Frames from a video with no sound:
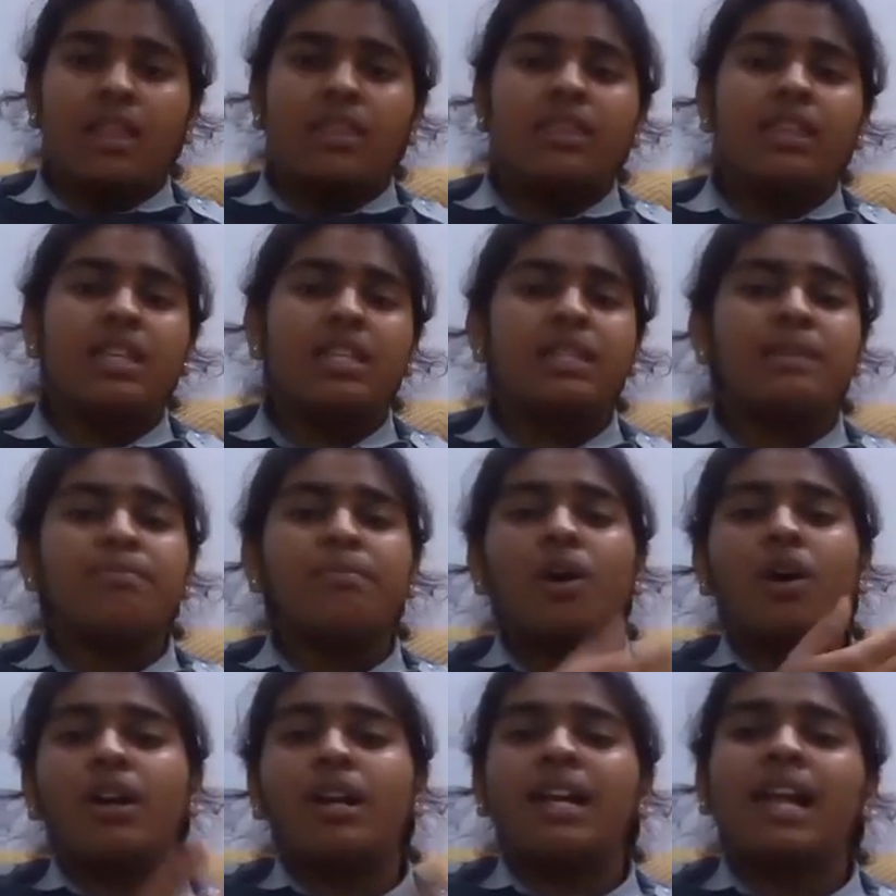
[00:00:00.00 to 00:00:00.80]
This
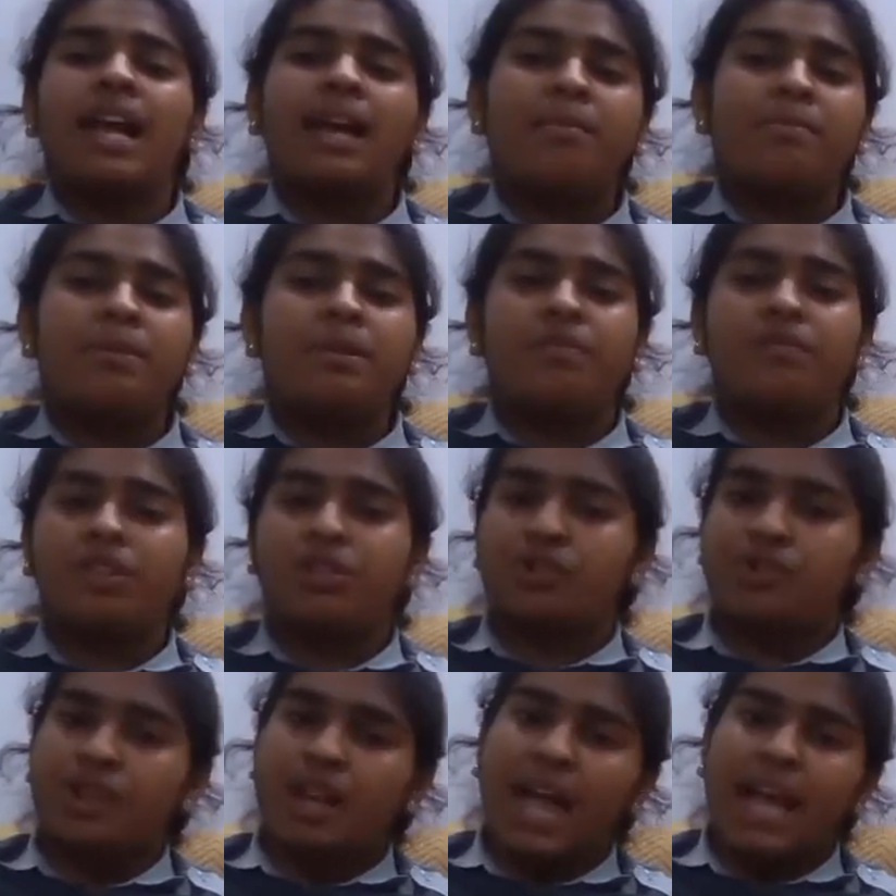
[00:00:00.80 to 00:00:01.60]
model helps you
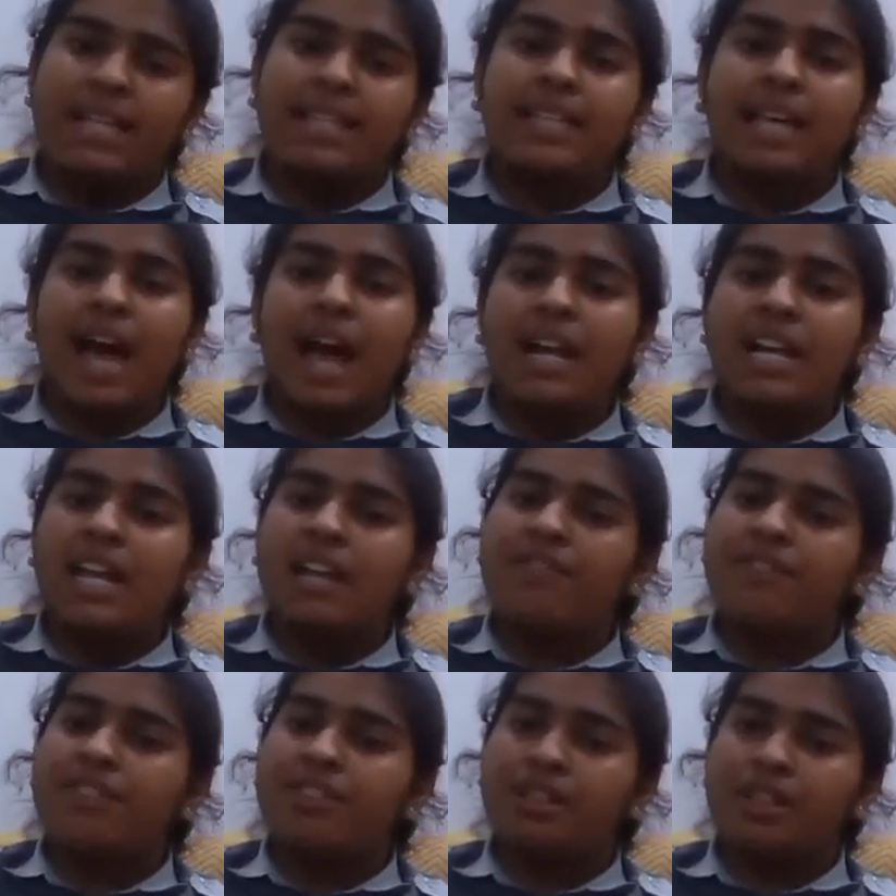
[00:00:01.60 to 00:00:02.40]
visualize
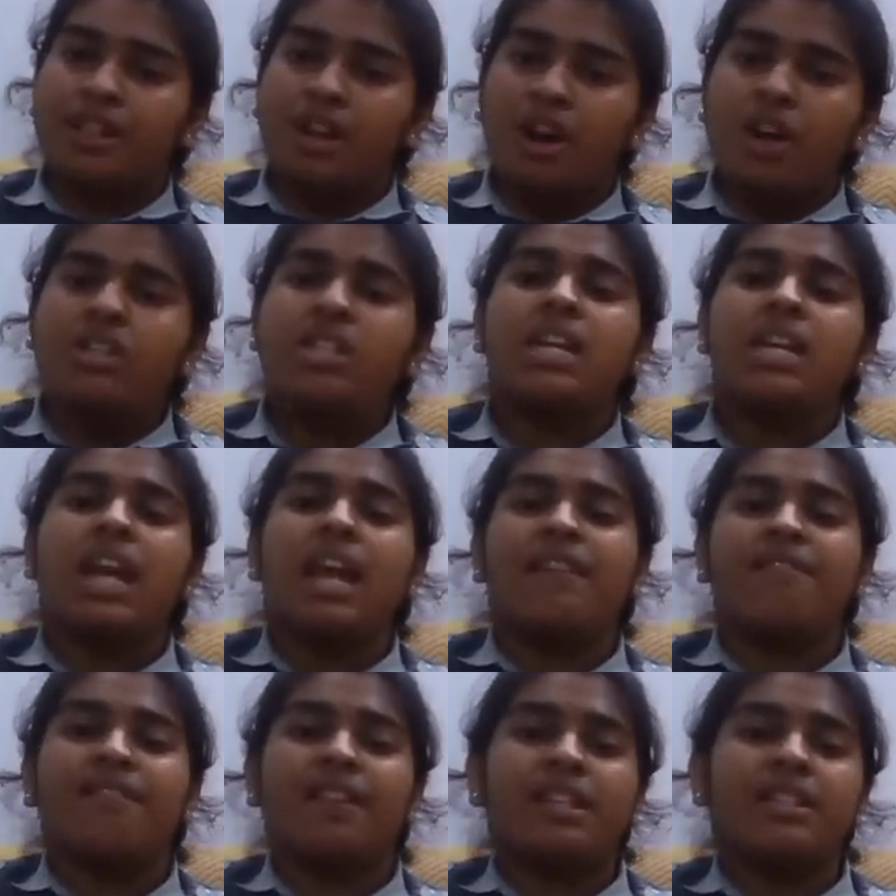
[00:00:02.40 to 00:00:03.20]
cardiac physiology
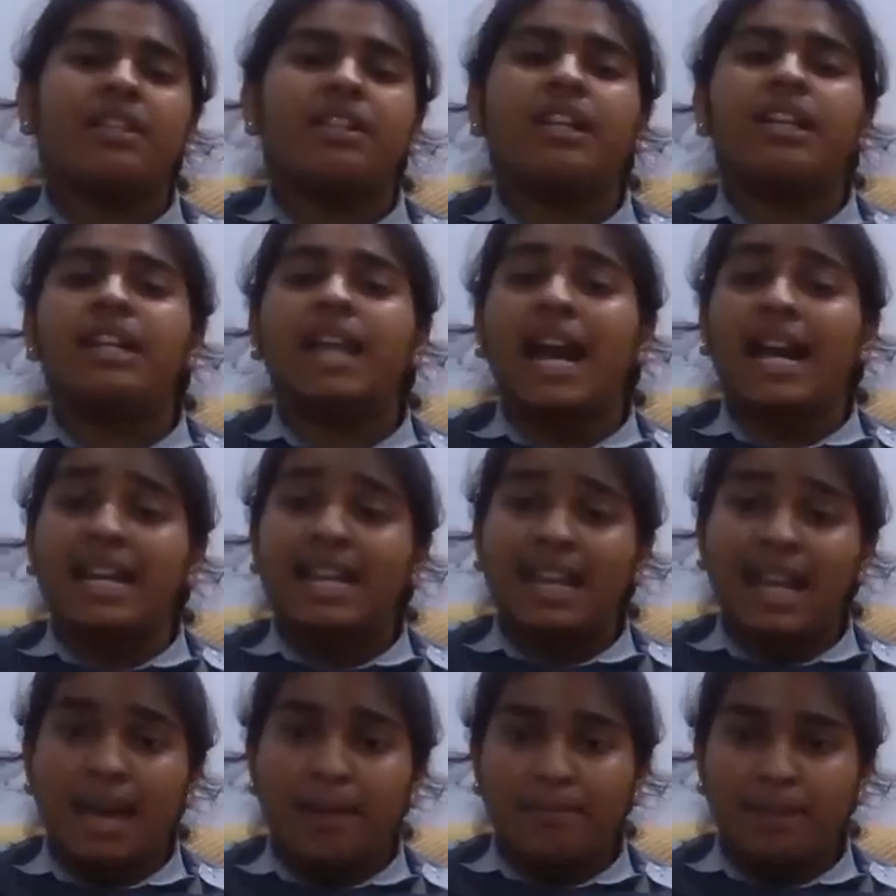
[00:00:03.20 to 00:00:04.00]
and vascular
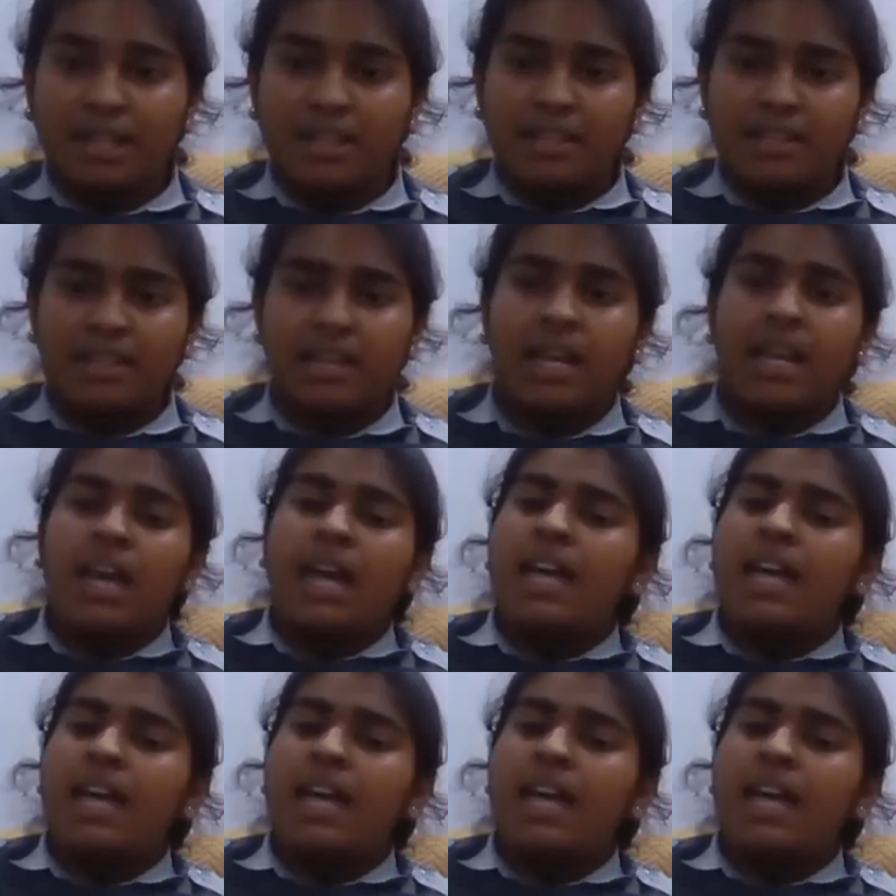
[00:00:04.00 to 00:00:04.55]
dynamics.